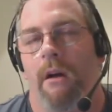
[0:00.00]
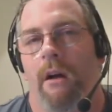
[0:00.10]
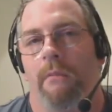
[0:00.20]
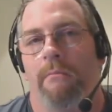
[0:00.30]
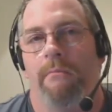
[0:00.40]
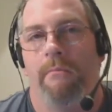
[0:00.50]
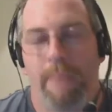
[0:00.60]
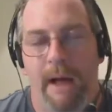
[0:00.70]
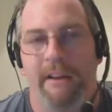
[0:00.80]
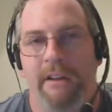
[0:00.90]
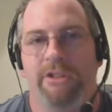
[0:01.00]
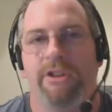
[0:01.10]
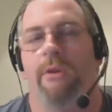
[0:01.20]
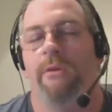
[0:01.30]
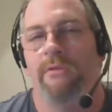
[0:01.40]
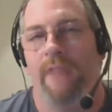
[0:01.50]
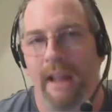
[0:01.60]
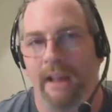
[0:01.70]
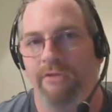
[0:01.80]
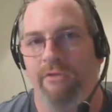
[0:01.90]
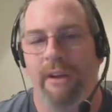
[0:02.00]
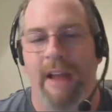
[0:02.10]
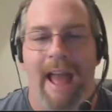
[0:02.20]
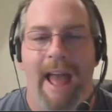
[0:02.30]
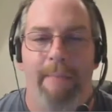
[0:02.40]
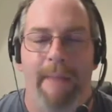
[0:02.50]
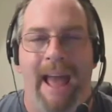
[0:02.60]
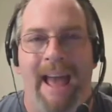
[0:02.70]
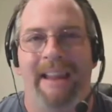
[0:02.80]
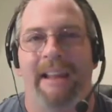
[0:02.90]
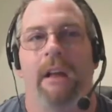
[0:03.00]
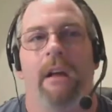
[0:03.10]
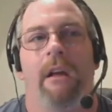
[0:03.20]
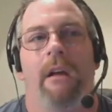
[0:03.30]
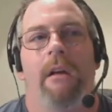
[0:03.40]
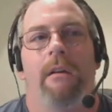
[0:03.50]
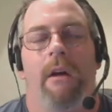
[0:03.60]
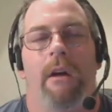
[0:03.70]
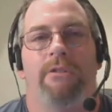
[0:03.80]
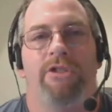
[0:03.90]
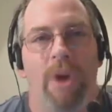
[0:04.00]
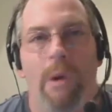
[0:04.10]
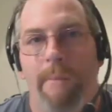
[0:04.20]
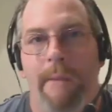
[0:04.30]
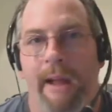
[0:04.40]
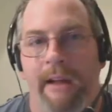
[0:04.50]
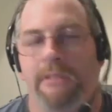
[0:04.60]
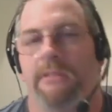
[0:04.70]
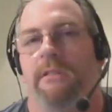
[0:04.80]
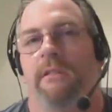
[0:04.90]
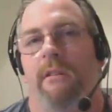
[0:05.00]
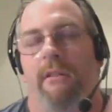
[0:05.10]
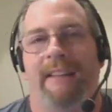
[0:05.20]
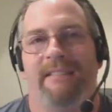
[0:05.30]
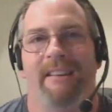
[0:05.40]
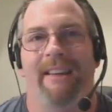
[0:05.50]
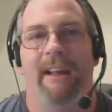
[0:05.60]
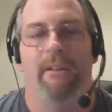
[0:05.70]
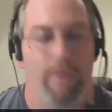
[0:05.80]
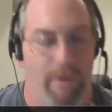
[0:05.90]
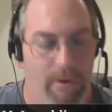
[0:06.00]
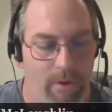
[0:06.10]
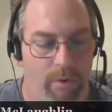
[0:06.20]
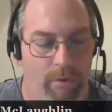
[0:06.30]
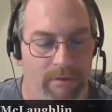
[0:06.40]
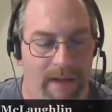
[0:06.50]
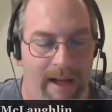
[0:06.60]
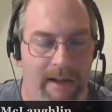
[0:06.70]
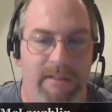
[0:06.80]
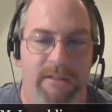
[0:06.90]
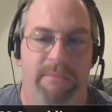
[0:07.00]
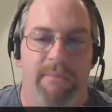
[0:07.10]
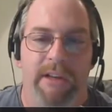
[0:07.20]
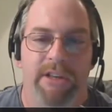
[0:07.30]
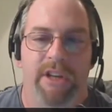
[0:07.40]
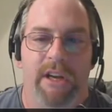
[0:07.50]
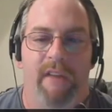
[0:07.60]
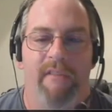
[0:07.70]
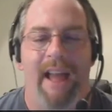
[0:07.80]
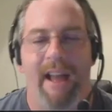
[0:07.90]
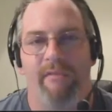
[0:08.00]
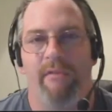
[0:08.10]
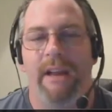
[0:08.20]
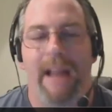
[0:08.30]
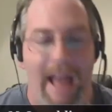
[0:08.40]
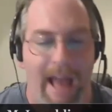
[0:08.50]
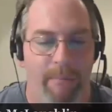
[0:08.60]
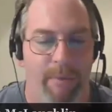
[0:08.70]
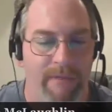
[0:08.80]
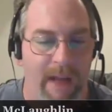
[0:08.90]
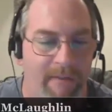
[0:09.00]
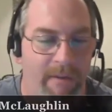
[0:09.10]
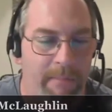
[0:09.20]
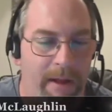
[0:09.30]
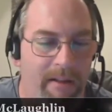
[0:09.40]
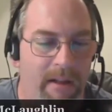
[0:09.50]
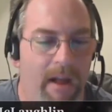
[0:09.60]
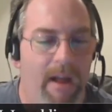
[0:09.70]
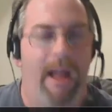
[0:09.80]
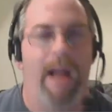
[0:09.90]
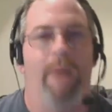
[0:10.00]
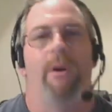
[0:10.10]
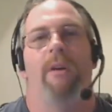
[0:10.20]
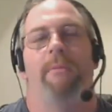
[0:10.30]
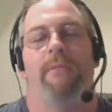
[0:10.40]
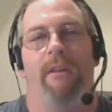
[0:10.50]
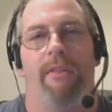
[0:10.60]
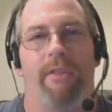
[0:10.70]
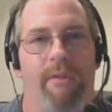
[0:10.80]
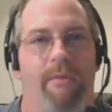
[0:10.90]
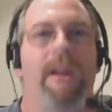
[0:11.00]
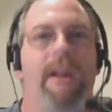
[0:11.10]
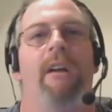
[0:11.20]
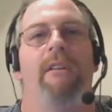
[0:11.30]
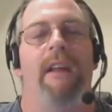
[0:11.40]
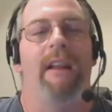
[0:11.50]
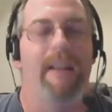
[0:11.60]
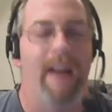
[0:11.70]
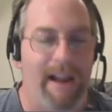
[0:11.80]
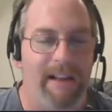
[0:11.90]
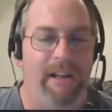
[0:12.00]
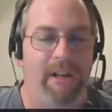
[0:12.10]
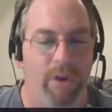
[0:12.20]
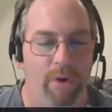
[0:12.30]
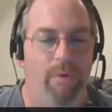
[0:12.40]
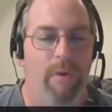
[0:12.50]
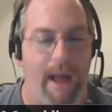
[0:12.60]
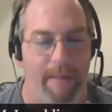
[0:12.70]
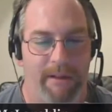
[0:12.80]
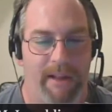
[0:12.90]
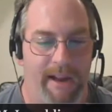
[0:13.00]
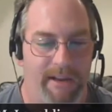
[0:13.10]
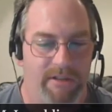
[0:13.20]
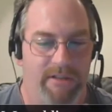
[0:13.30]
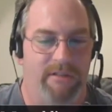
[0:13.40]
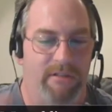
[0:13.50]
Podnutz shows, Android App Addict show picks. That's a link to a Google Docs spreadsheet of every app we've ever picked, and we're up to 392 applications.